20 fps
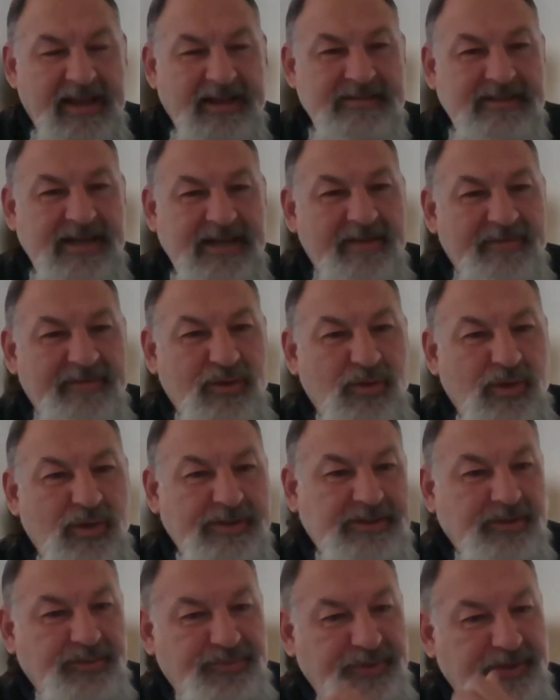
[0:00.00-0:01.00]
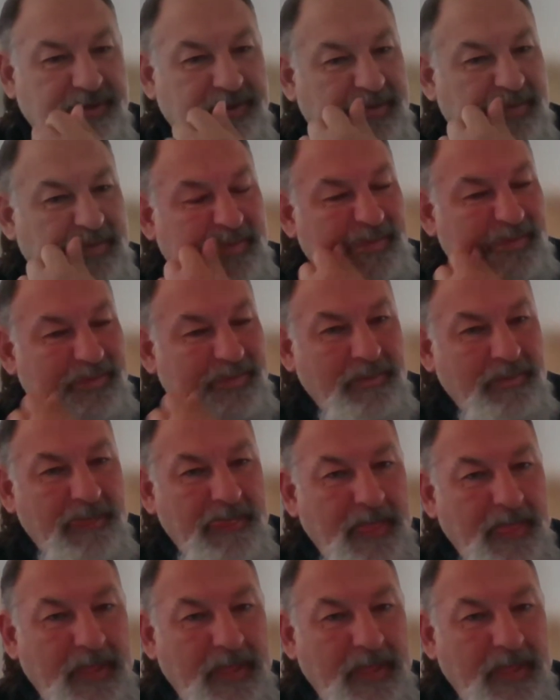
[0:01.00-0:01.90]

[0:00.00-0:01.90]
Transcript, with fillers: I have a question for you. Mm -hmm.